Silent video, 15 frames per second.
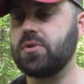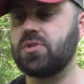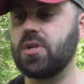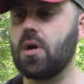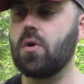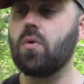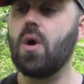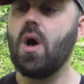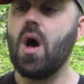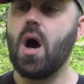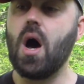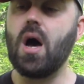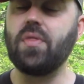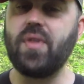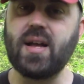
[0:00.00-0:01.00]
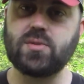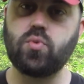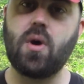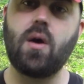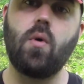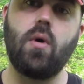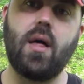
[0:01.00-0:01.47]
So uh, that's
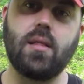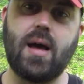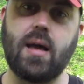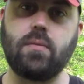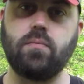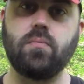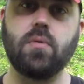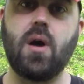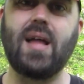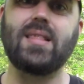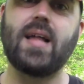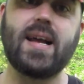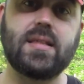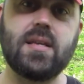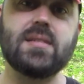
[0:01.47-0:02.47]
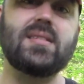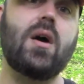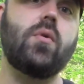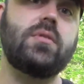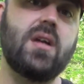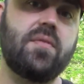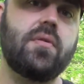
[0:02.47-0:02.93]
why I, I, like this. I
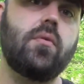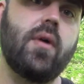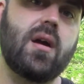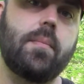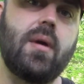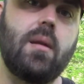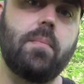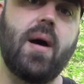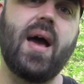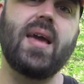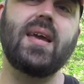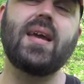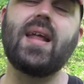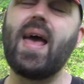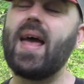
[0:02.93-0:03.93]
would definitely recommend buying it.